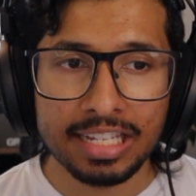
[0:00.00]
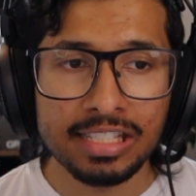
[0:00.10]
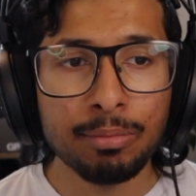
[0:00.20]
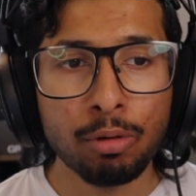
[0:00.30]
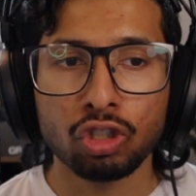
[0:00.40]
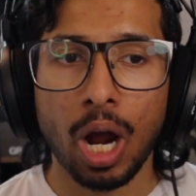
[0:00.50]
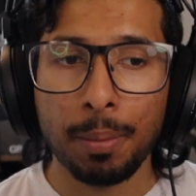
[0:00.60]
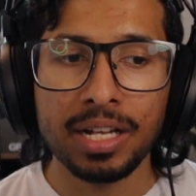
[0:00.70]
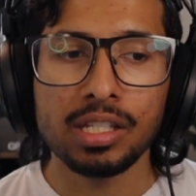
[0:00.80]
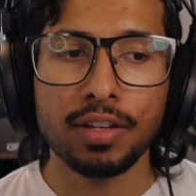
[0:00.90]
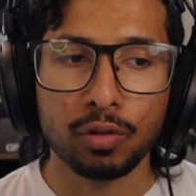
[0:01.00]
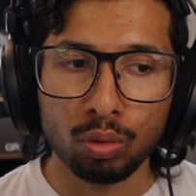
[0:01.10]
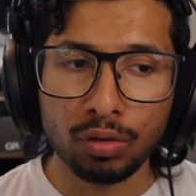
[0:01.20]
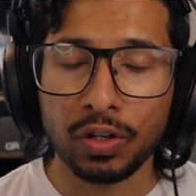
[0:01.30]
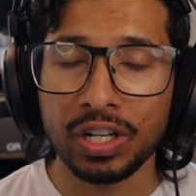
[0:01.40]
most comprehensive tool for
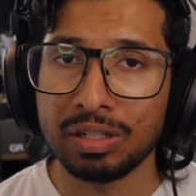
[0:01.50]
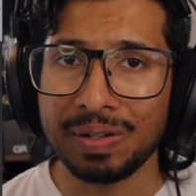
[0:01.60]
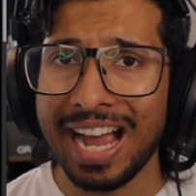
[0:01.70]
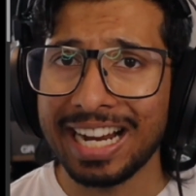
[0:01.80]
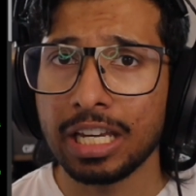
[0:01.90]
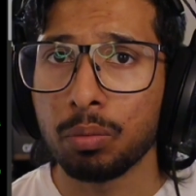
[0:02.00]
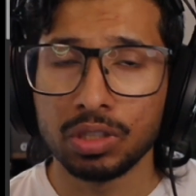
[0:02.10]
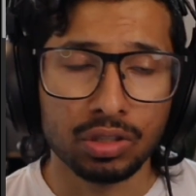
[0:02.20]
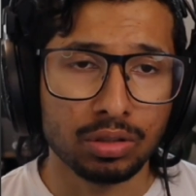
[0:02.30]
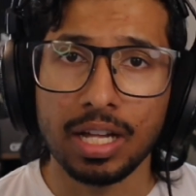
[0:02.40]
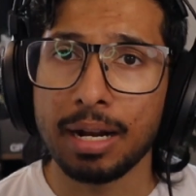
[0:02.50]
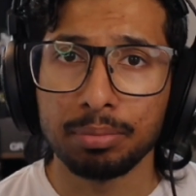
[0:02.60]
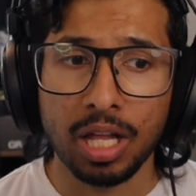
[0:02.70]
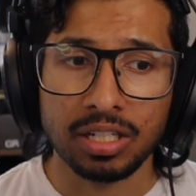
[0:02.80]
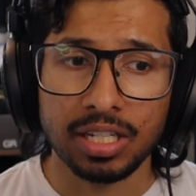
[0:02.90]
interacting with the Solana
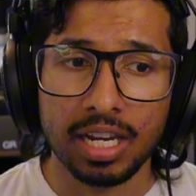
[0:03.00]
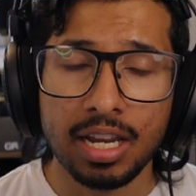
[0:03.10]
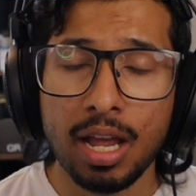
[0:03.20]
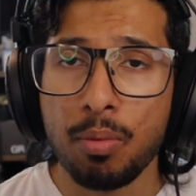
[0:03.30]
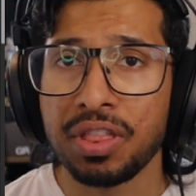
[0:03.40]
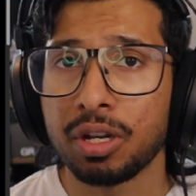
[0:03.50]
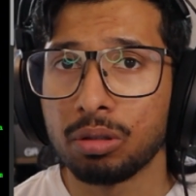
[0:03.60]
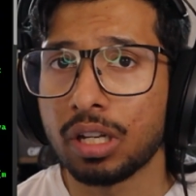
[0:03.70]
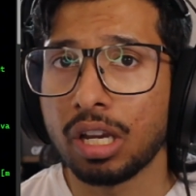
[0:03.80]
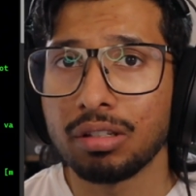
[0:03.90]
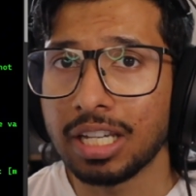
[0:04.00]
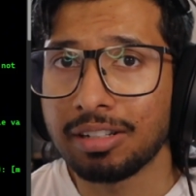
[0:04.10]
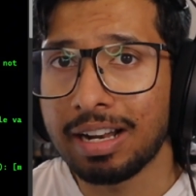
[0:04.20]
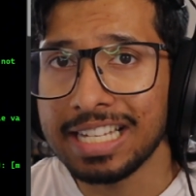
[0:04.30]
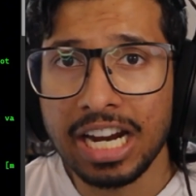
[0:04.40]
blockchain. Whether you're looking to send
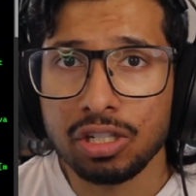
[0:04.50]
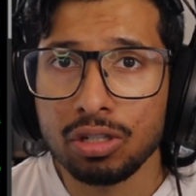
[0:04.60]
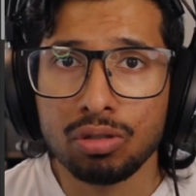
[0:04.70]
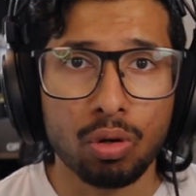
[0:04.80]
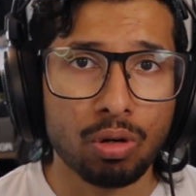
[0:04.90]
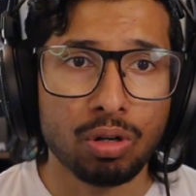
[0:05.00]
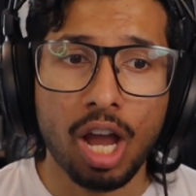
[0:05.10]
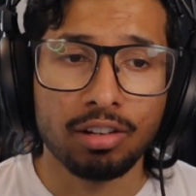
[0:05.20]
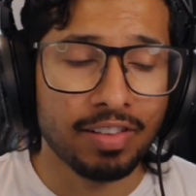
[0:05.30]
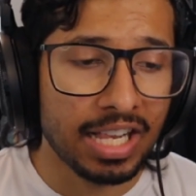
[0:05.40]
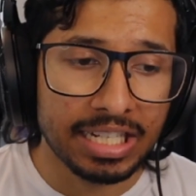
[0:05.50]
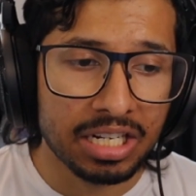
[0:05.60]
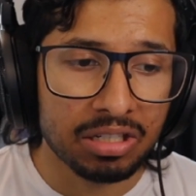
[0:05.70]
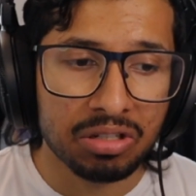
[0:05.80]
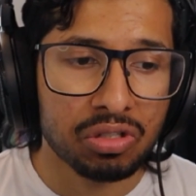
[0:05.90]
transactions or talk to
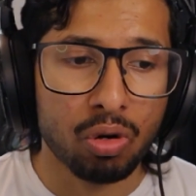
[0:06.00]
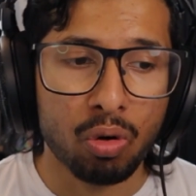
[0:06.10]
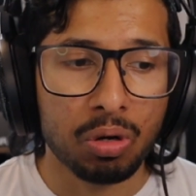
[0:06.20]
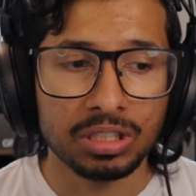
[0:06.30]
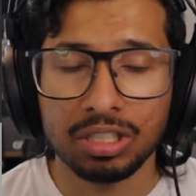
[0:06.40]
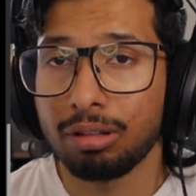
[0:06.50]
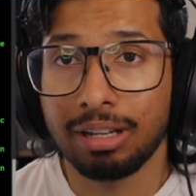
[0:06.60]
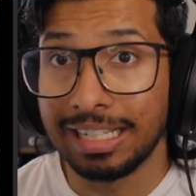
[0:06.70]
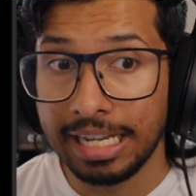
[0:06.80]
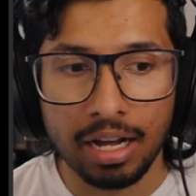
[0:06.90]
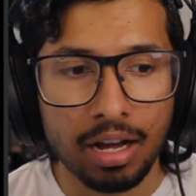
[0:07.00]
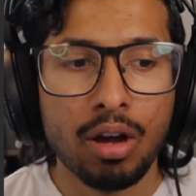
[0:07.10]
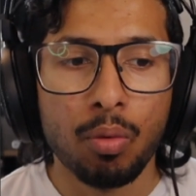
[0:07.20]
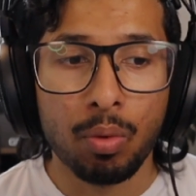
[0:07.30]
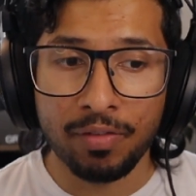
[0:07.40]
validators or just look at data,
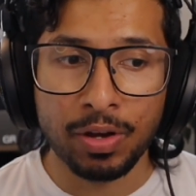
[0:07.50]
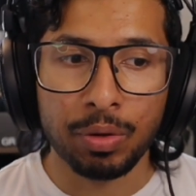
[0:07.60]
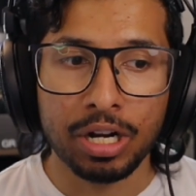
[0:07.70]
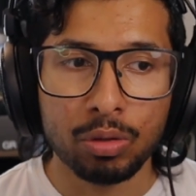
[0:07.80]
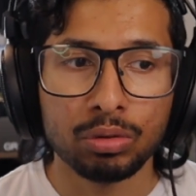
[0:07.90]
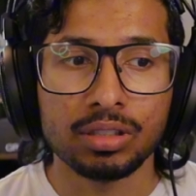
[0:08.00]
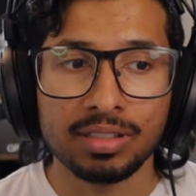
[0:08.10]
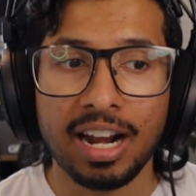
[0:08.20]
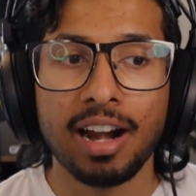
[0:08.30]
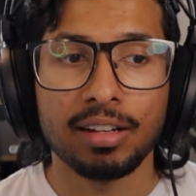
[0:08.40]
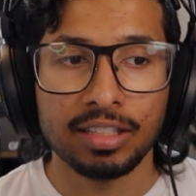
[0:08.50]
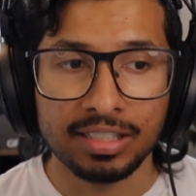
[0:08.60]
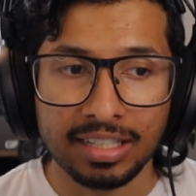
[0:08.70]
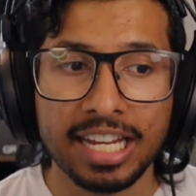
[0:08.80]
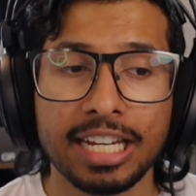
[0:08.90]
whatever you want to do, the Solana CLI
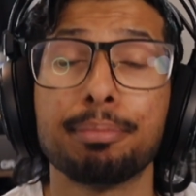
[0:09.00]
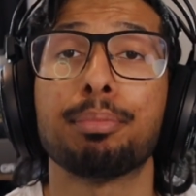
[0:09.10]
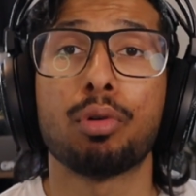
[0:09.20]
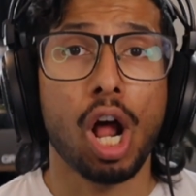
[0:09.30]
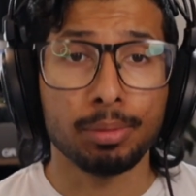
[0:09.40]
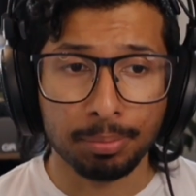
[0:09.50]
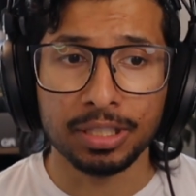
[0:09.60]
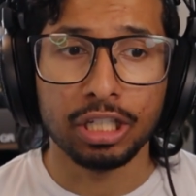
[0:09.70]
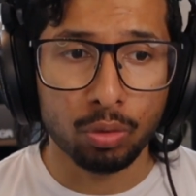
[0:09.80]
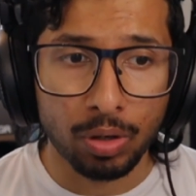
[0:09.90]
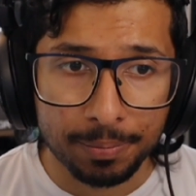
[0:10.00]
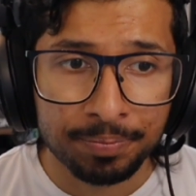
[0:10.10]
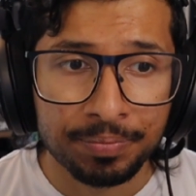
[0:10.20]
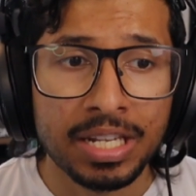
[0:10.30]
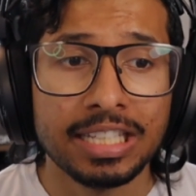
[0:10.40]
can probably do it.
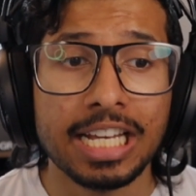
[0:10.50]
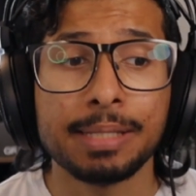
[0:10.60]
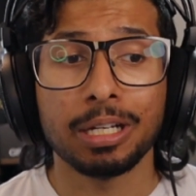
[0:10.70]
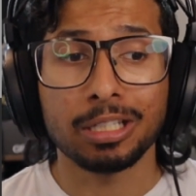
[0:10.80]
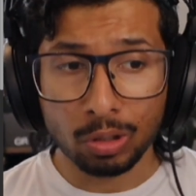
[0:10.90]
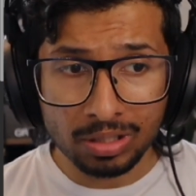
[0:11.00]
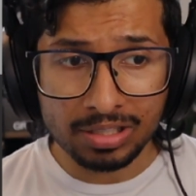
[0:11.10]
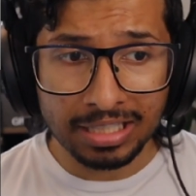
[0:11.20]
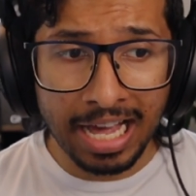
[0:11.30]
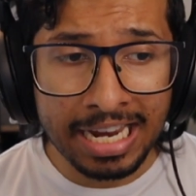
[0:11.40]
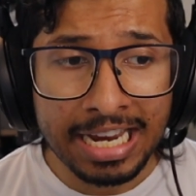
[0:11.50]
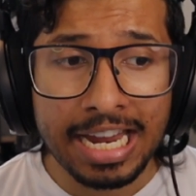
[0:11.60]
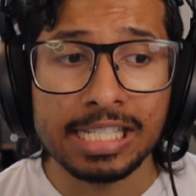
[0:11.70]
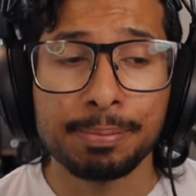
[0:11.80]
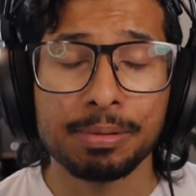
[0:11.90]
The SPL token CLI is
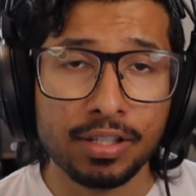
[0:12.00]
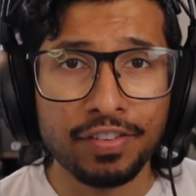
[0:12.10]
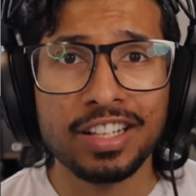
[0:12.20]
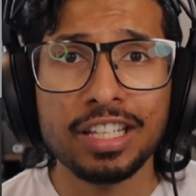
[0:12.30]
specifically for